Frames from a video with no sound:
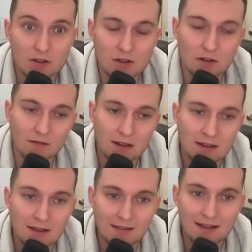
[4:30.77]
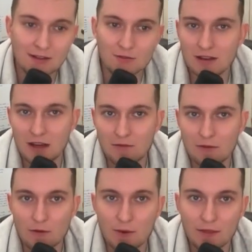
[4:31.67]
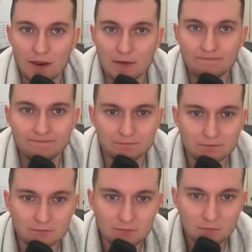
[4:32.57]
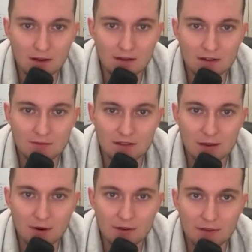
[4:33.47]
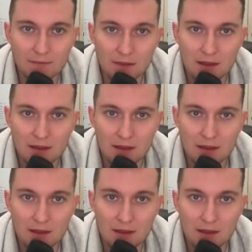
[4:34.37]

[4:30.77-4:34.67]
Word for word: So that's really kind of what we put there in terms of that part there.